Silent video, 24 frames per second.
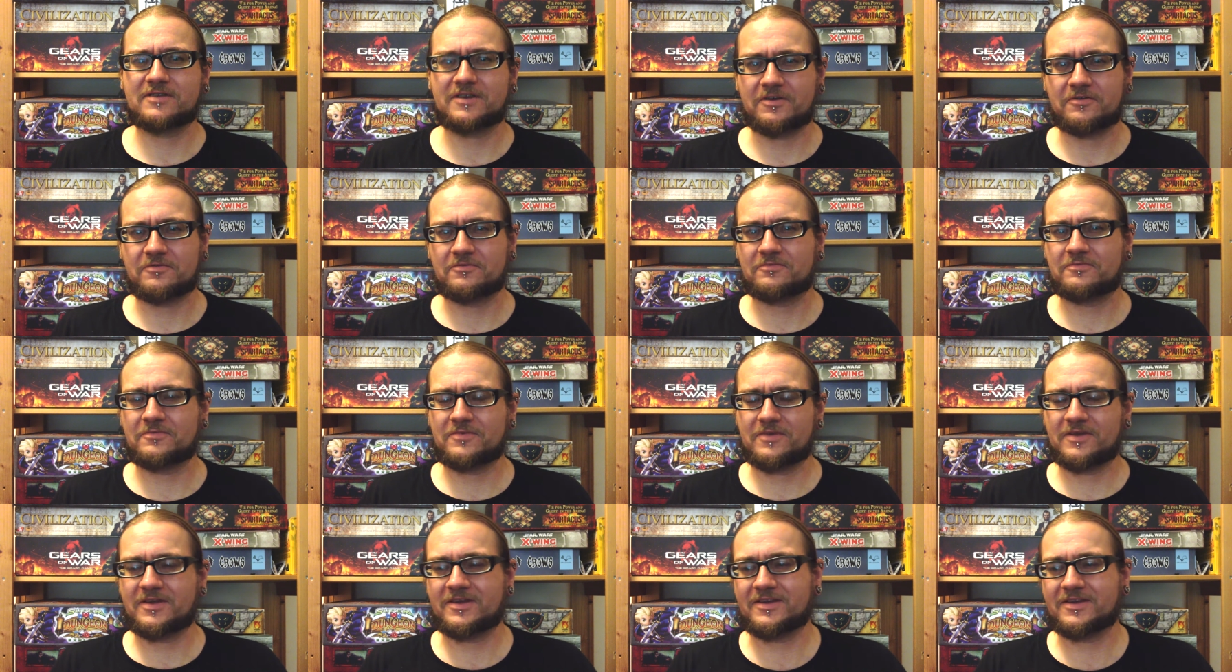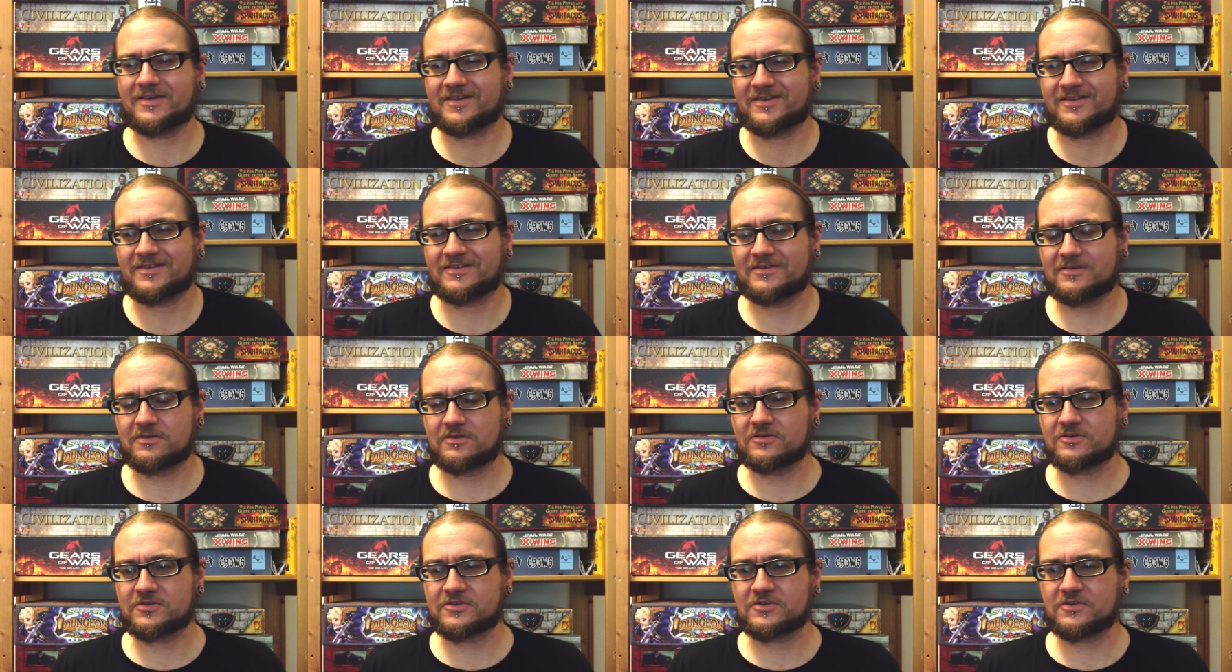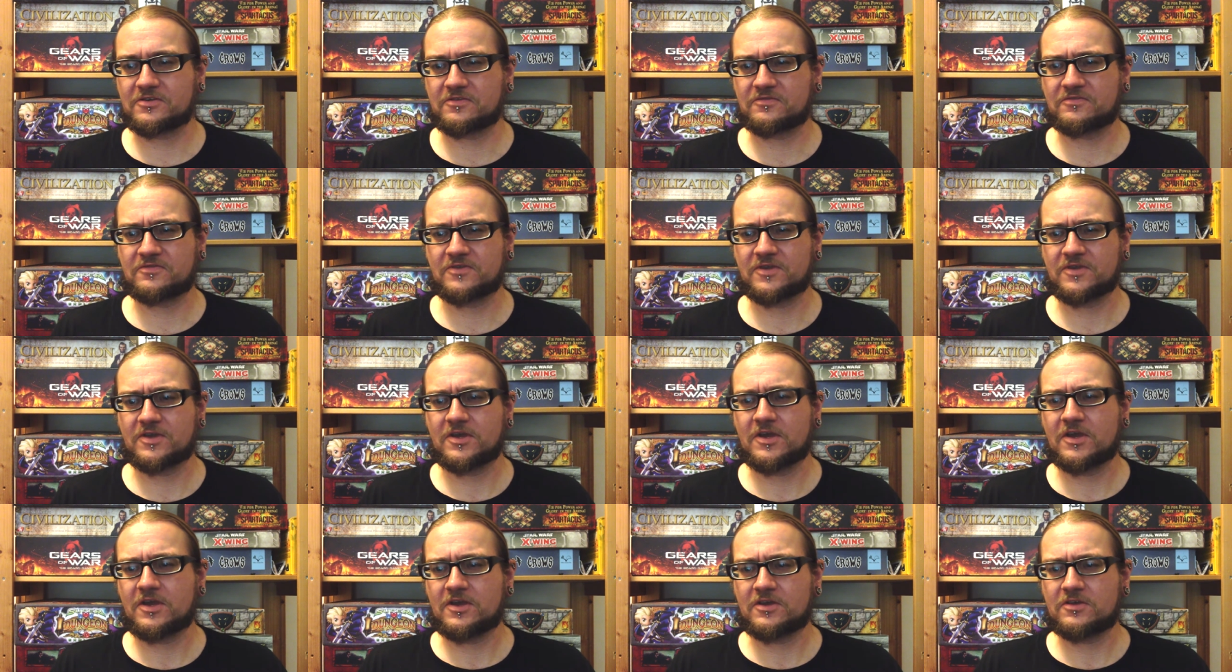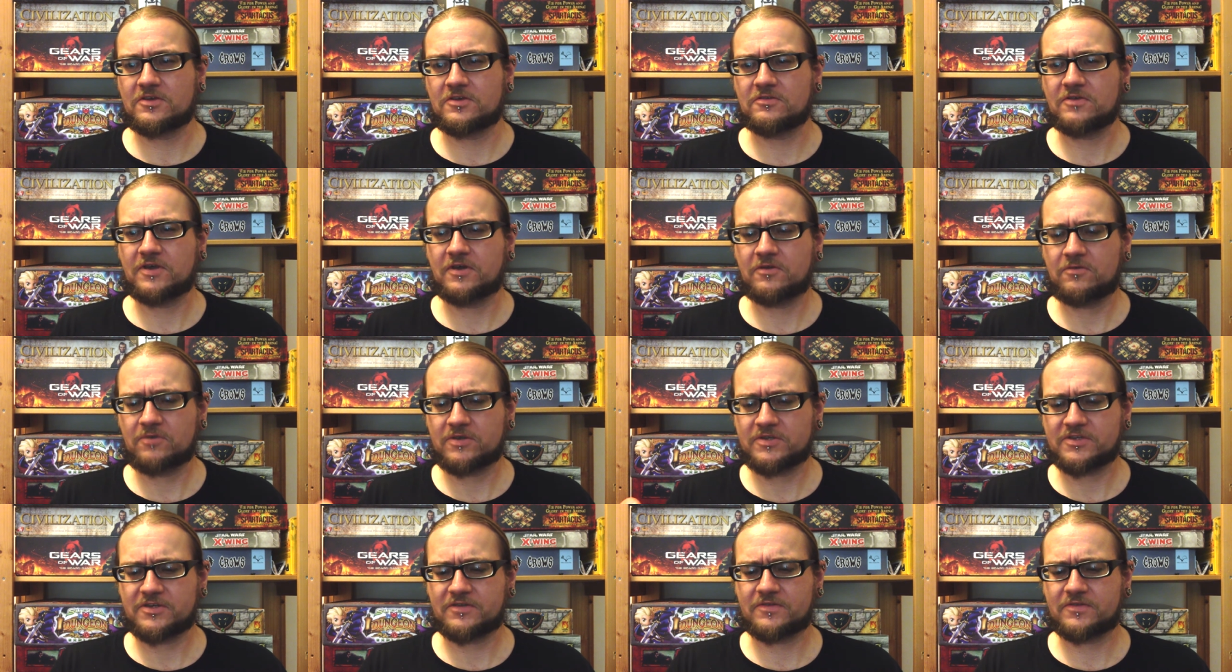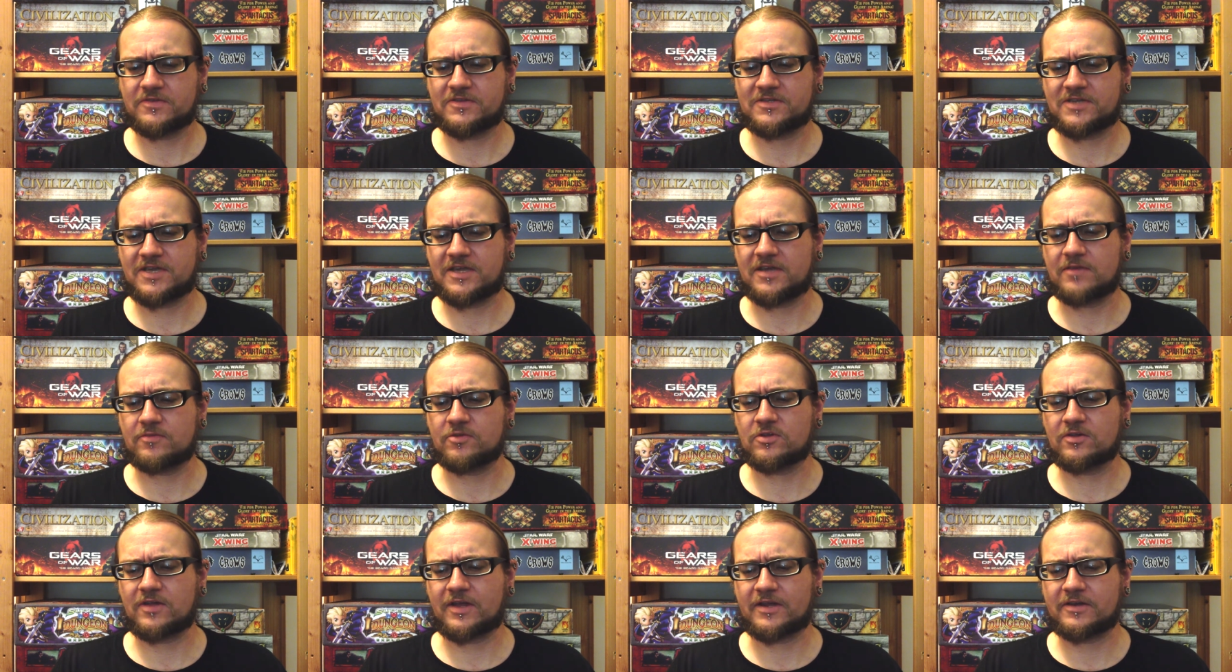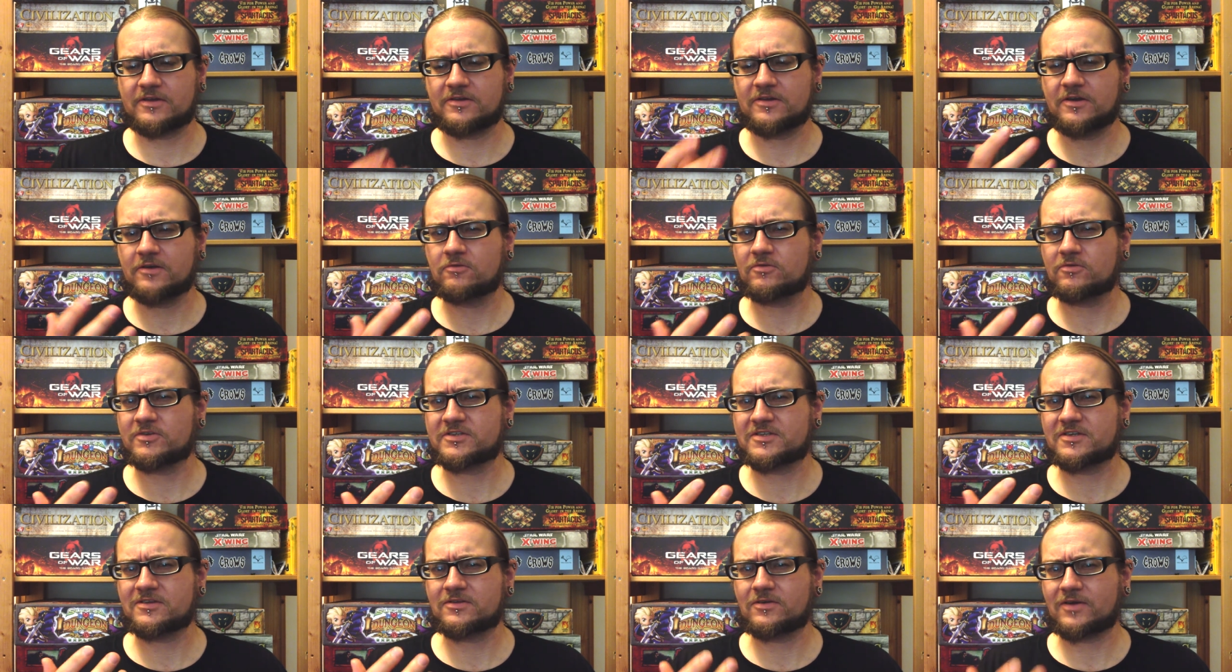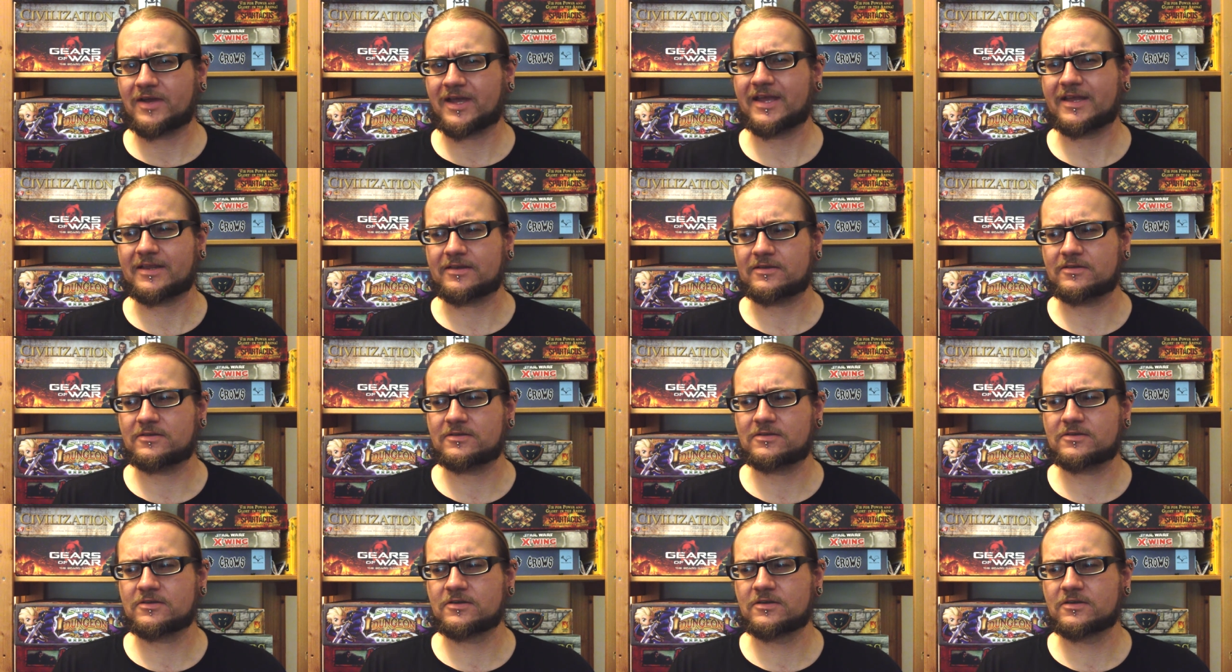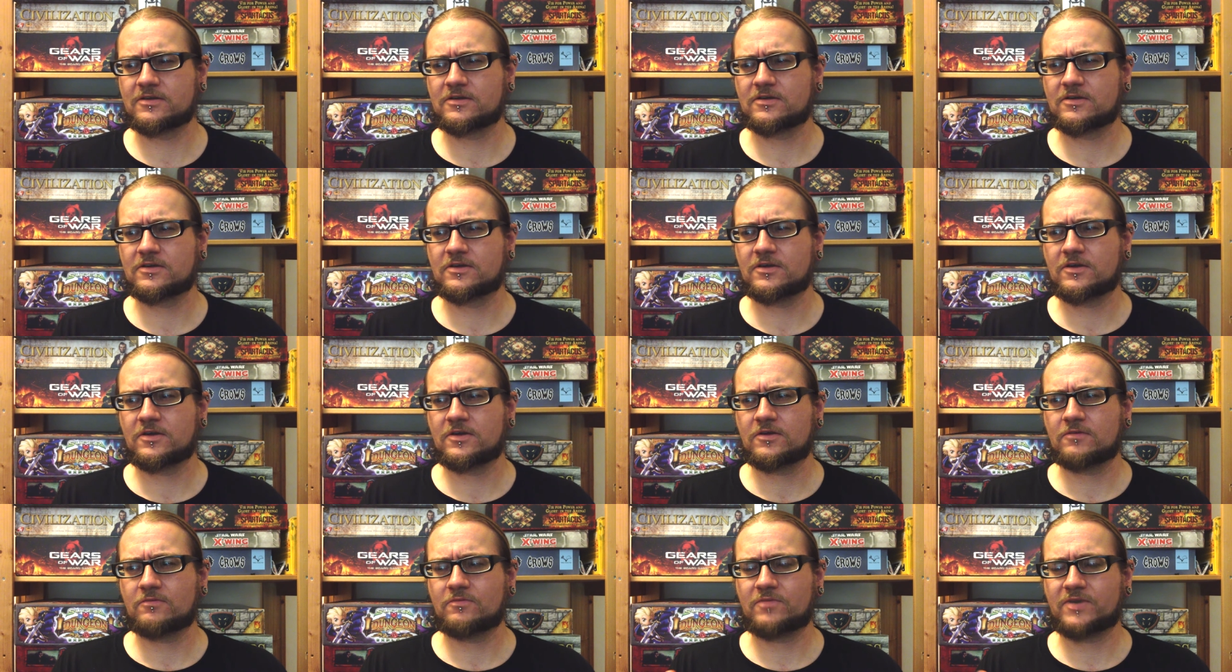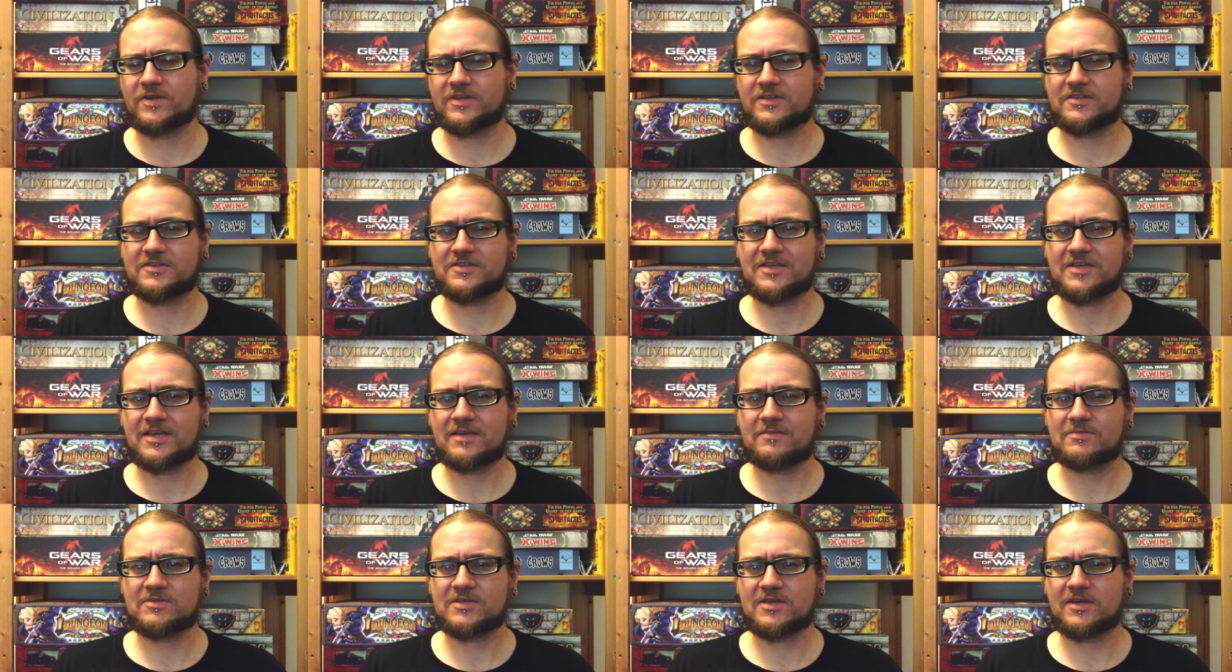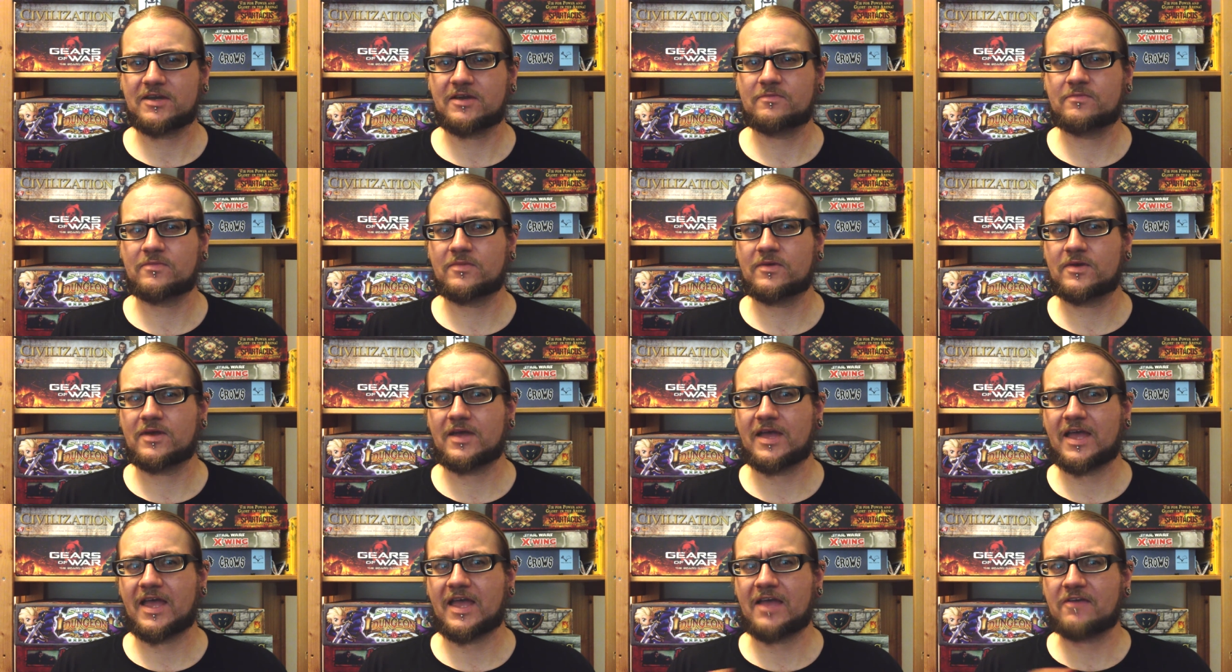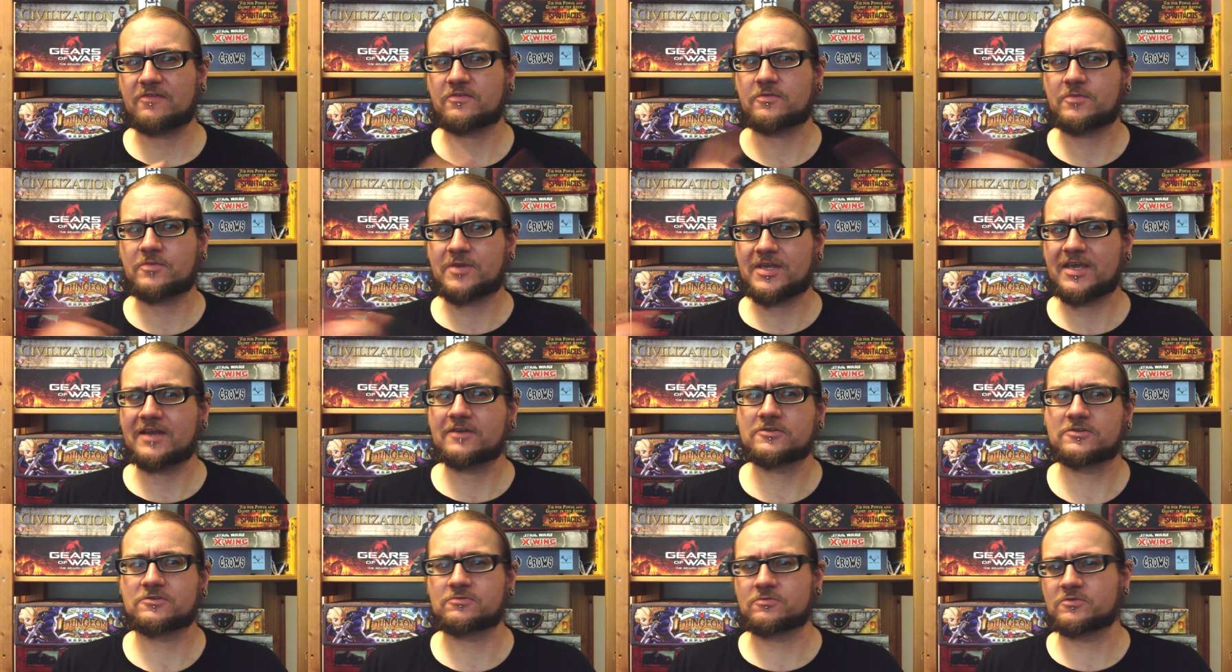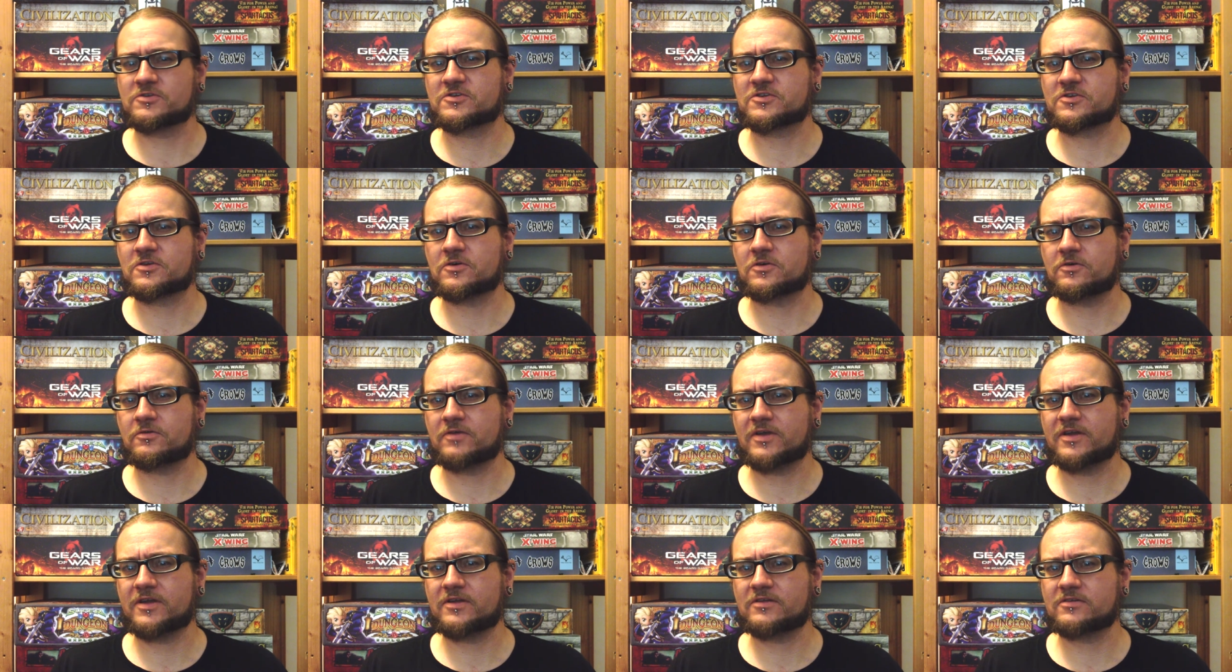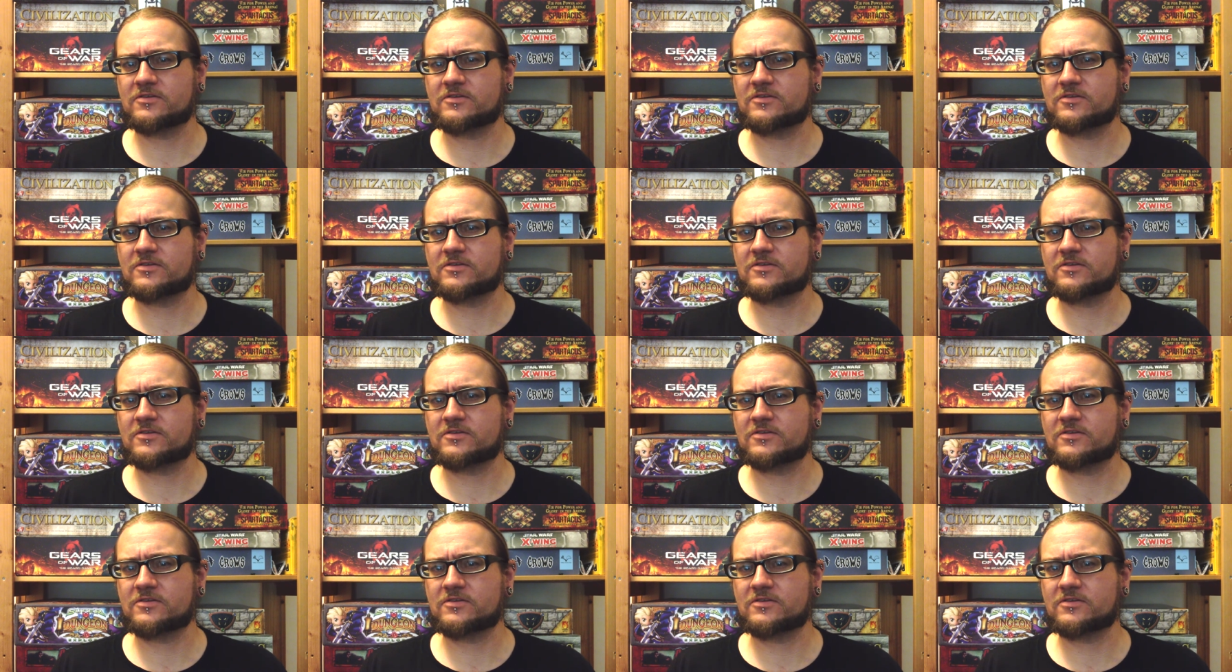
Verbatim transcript: know, you're sort of, you know what's on the table and you know what's in your hand, but at the same time, everybody else will score it.